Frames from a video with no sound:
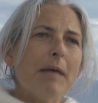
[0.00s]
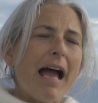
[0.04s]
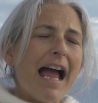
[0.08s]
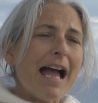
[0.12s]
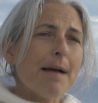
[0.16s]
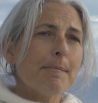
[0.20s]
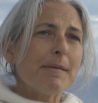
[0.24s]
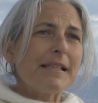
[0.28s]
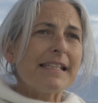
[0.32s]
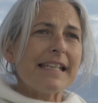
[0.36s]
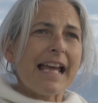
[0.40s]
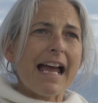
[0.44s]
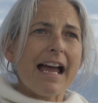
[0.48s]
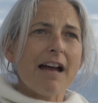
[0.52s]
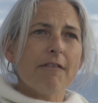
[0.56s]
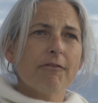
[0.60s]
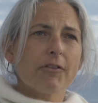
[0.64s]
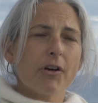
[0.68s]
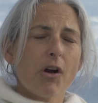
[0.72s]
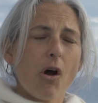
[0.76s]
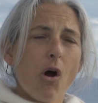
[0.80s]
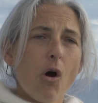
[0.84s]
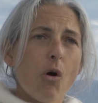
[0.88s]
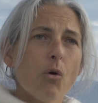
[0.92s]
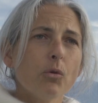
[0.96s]
habitat
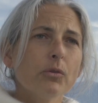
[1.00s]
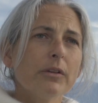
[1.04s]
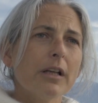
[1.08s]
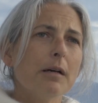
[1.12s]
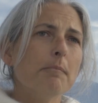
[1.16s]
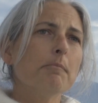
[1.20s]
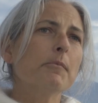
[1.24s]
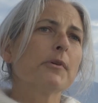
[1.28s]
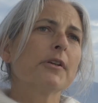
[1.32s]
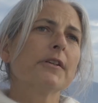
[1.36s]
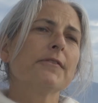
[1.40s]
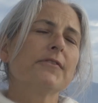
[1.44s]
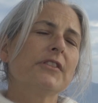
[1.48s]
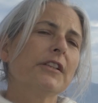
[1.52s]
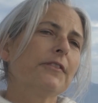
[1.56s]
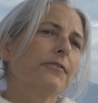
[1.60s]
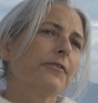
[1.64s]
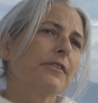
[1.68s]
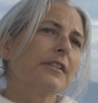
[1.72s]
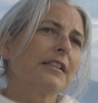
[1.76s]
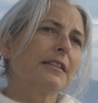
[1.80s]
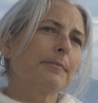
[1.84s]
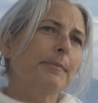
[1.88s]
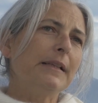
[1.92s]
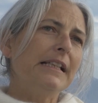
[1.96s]
for a whole number of
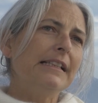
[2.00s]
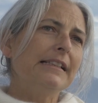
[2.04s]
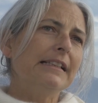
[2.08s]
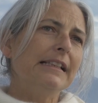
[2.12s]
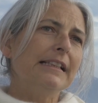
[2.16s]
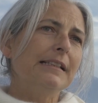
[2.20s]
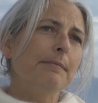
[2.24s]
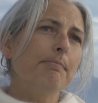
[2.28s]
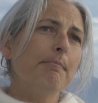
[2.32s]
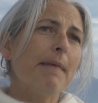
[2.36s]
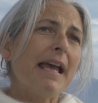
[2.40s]
different species,